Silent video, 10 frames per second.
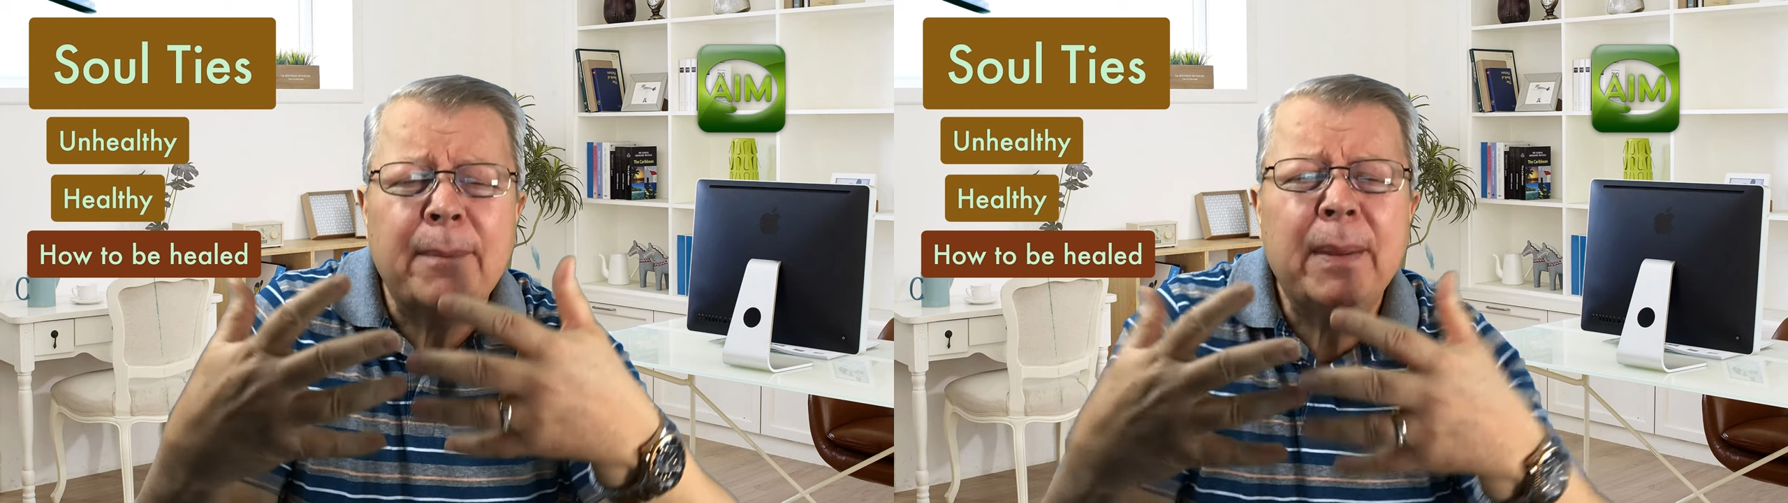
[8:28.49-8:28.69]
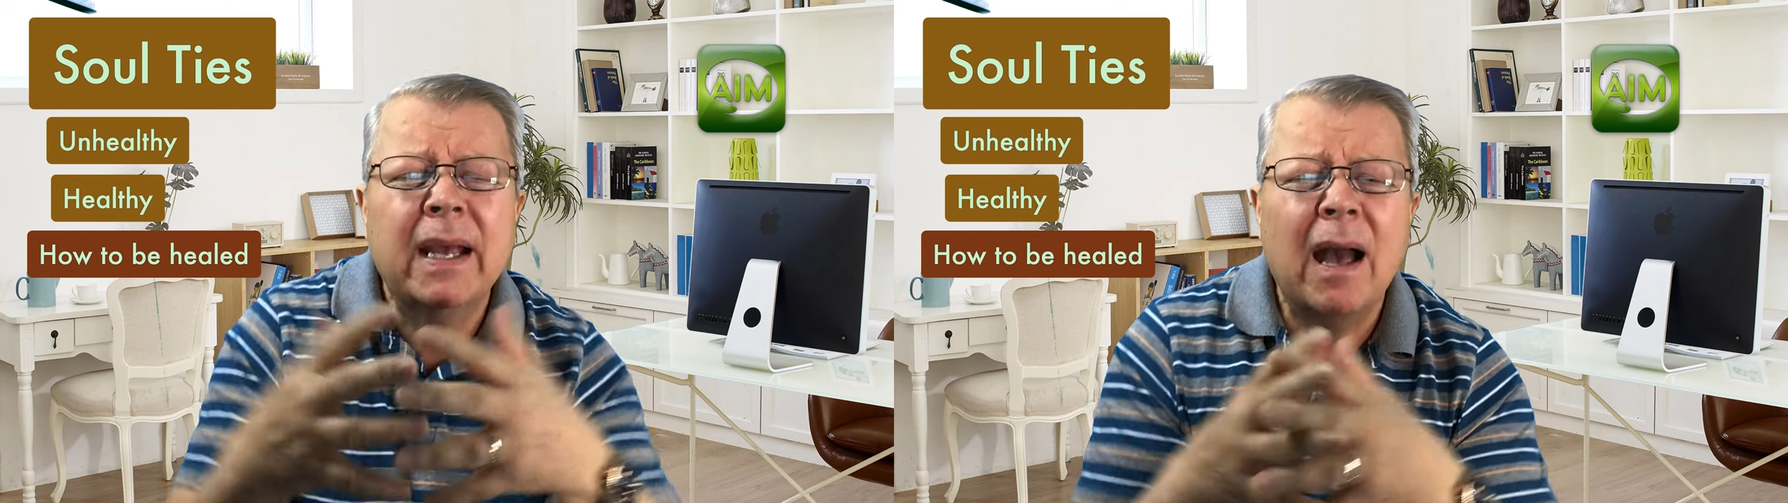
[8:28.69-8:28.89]

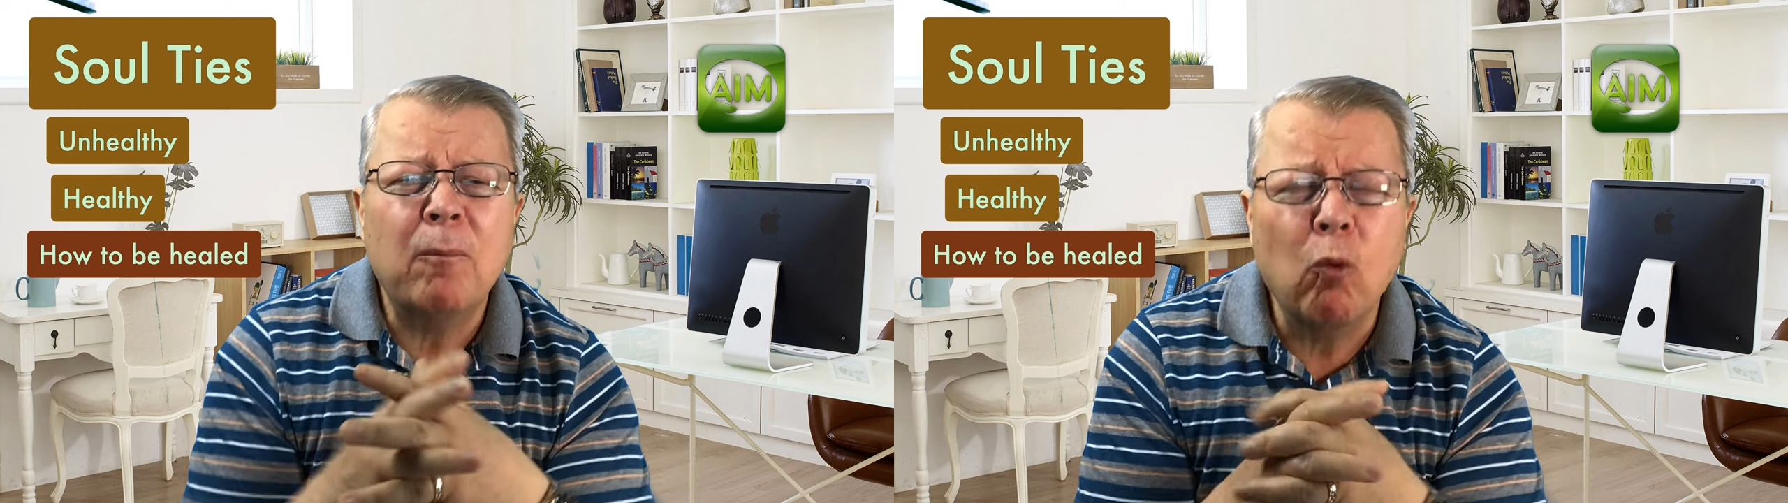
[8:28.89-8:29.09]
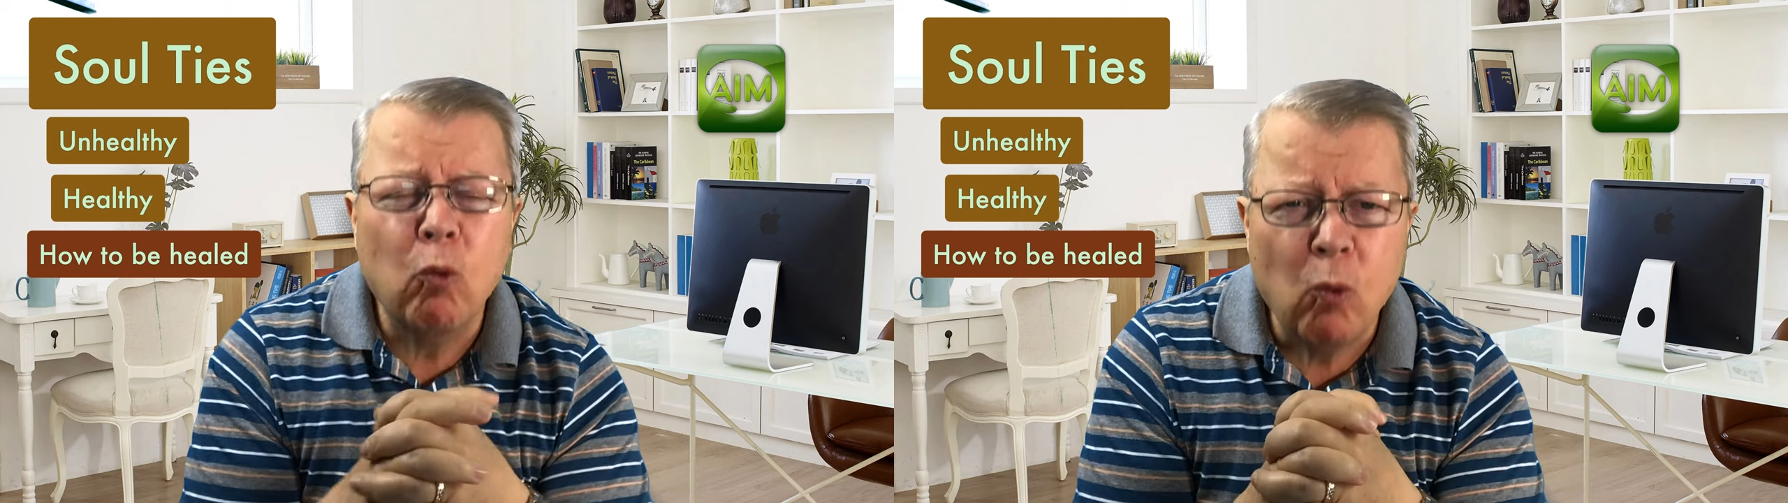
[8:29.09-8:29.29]

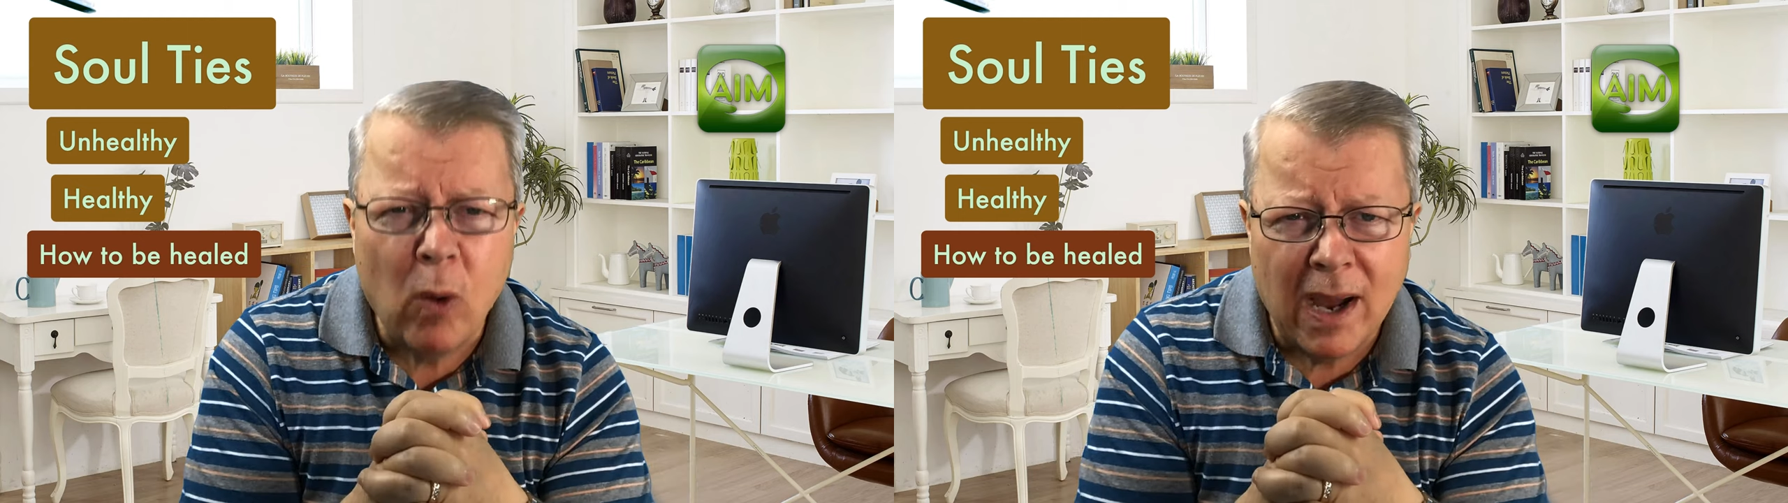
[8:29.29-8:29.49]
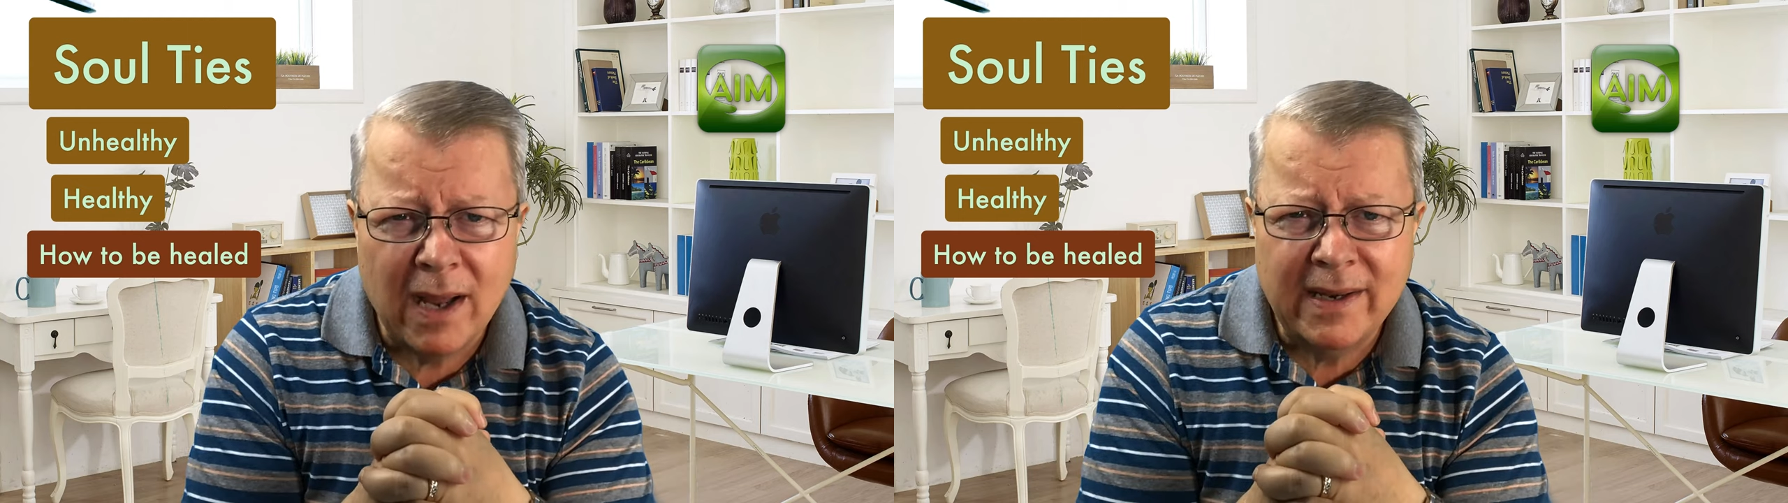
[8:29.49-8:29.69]
become
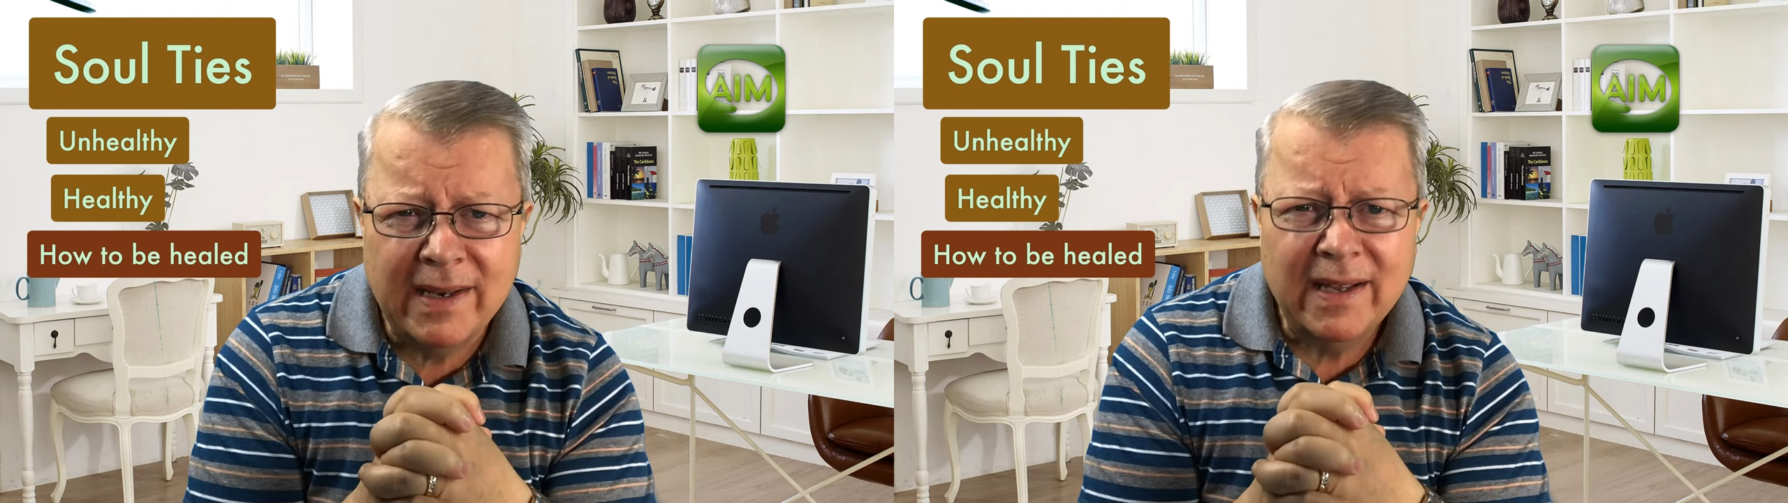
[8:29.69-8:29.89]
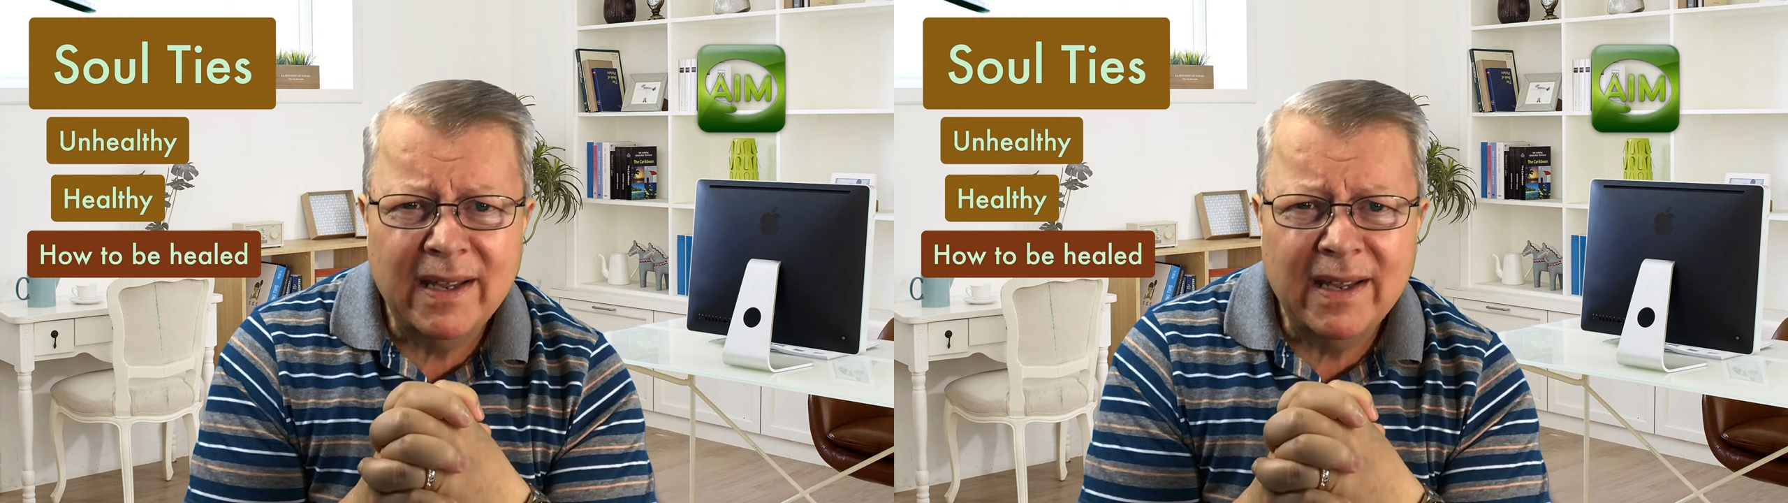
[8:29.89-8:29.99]
one